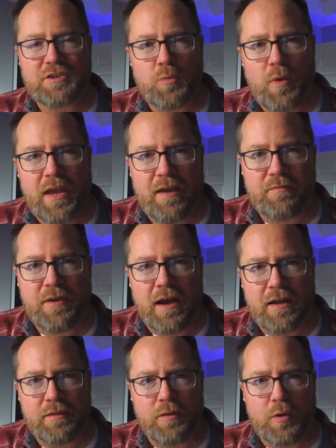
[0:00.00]
the way I've
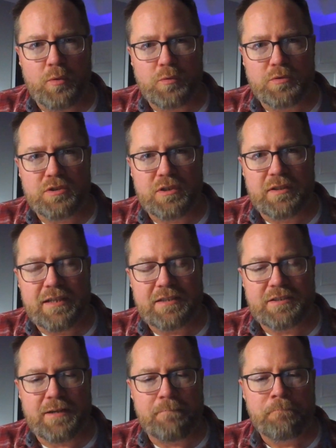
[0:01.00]
got those
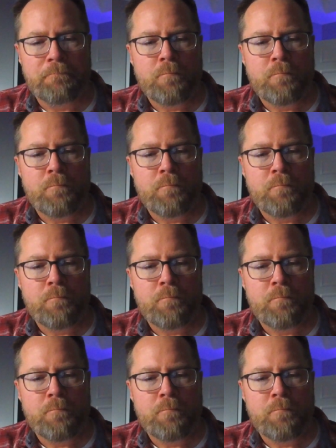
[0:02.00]
listed.